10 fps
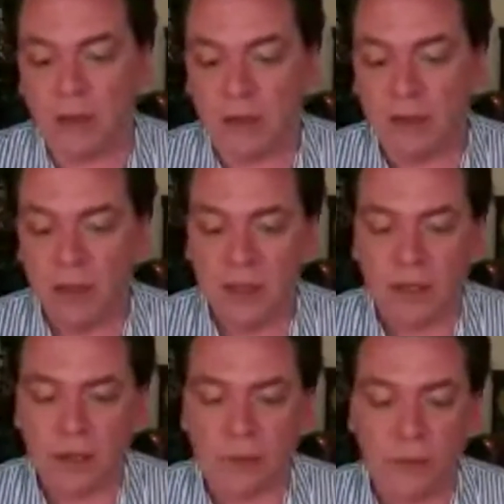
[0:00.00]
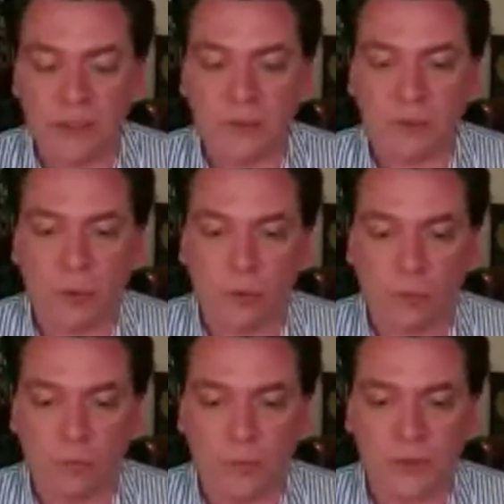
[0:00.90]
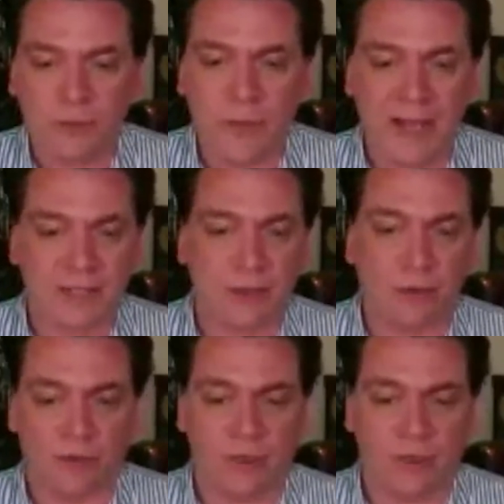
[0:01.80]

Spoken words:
And most people sort of pass it over.